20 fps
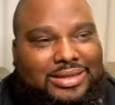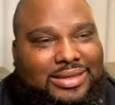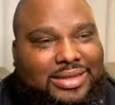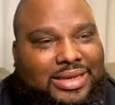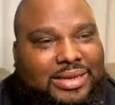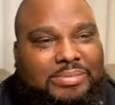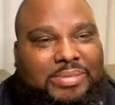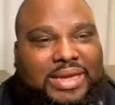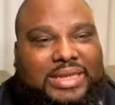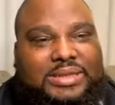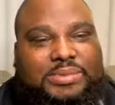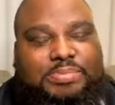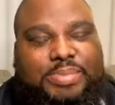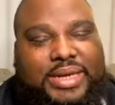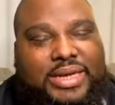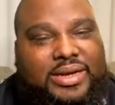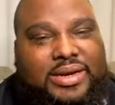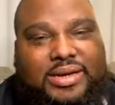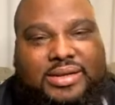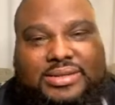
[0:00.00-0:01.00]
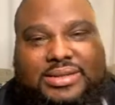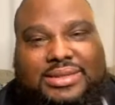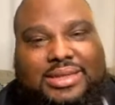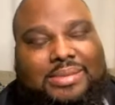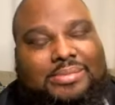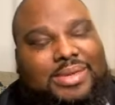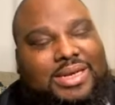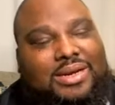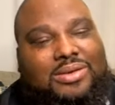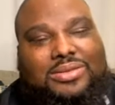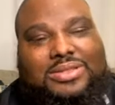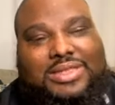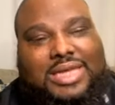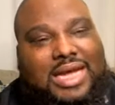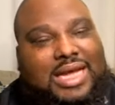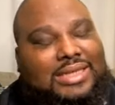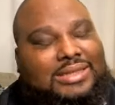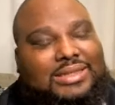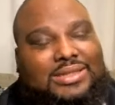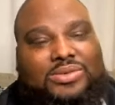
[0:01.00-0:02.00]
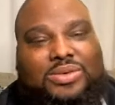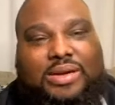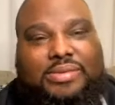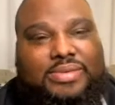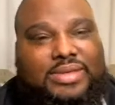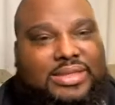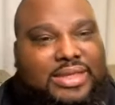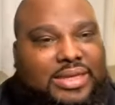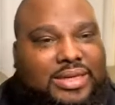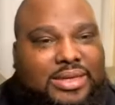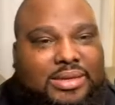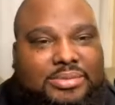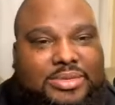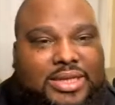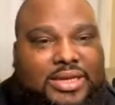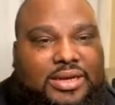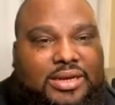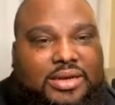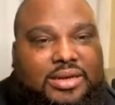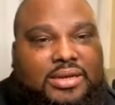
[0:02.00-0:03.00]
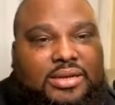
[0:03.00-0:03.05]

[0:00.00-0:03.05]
he makes beers. I mean, those guys do everything up there.